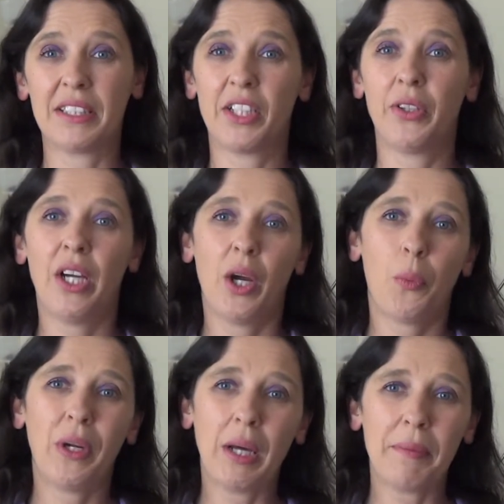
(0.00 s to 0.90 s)
So
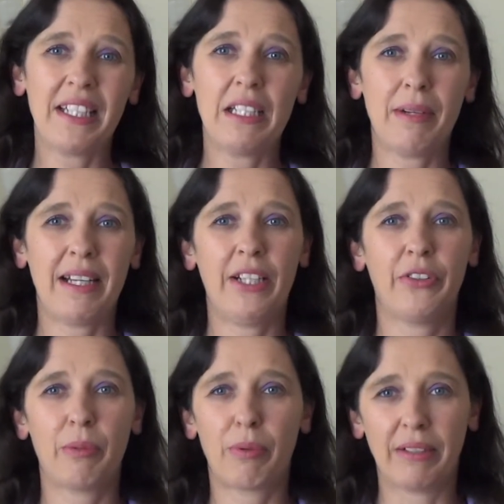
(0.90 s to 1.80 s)
when I'm thinking about a
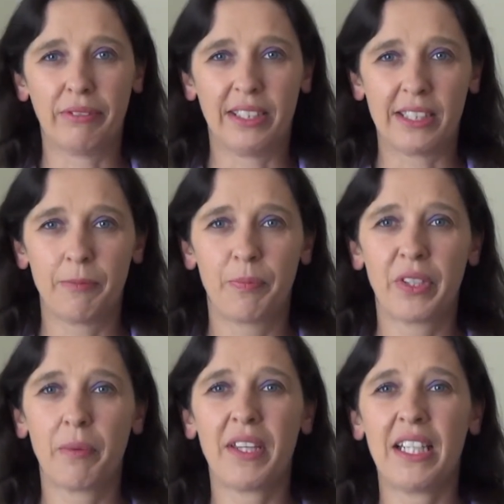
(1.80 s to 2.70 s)
healthy breakfast,
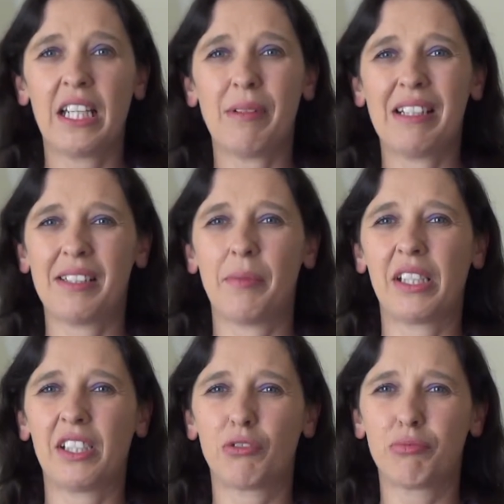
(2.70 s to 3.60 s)
I'm thinking about
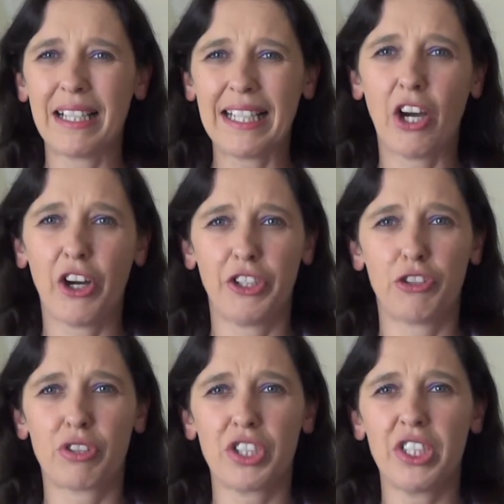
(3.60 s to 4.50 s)
something that's really high
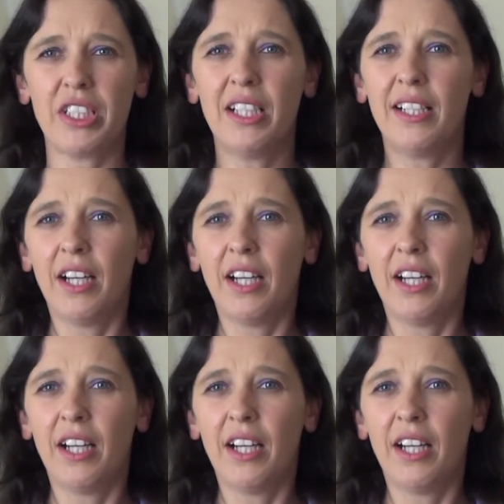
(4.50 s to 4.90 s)
nutrition,